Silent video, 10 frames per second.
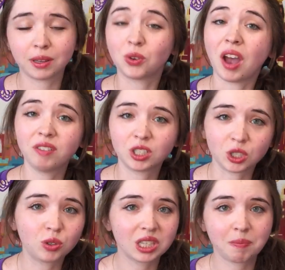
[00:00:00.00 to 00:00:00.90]
You have to
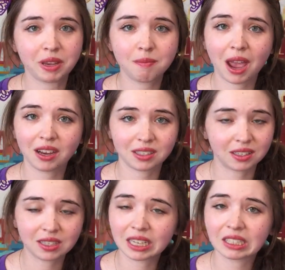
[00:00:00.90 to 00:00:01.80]
use the pin backs
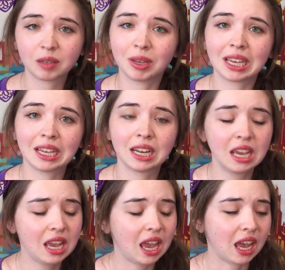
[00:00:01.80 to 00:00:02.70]
and stick them in,
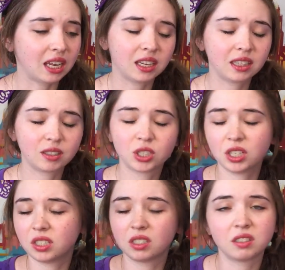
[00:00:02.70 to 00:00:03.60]
and they're
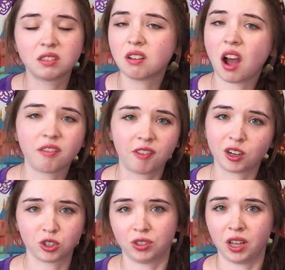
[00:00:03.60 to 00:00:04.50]
just not
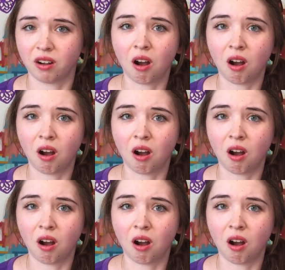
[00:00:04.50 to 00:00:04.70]
functional at